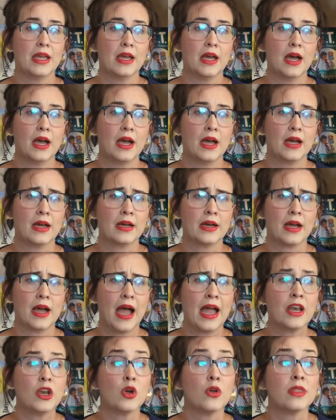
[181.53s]

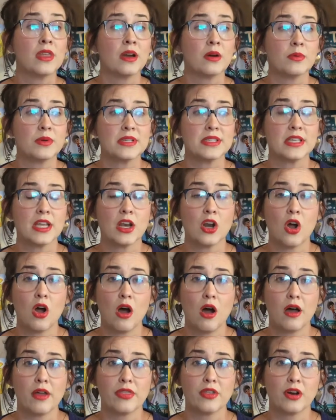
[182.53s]
I know there was an
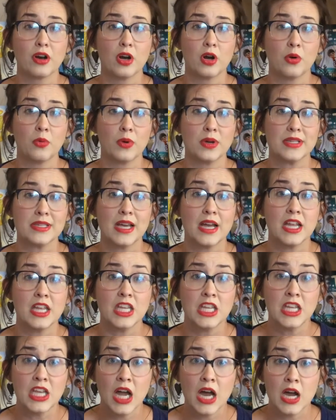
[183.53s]
author who was a
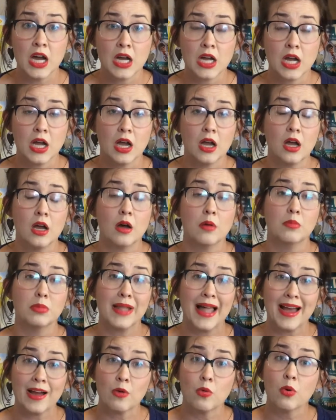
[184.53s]
young
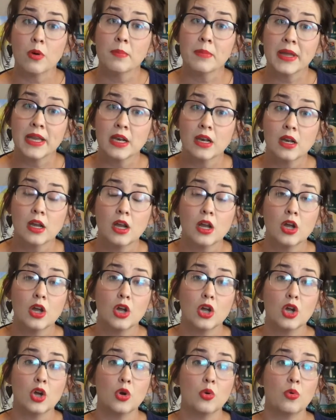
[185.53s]
black woman
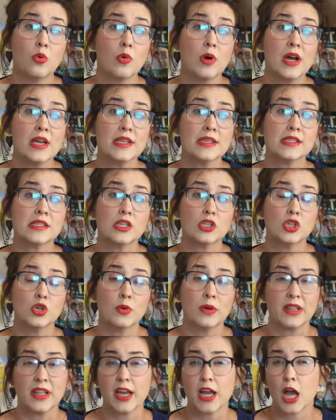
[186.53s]
who was doing
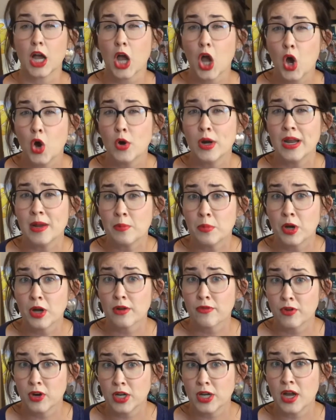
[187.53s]
like a coding book
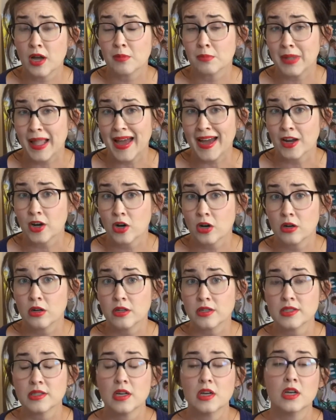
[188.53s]
for young black
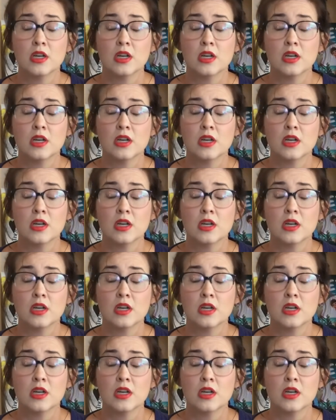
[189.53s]
girls.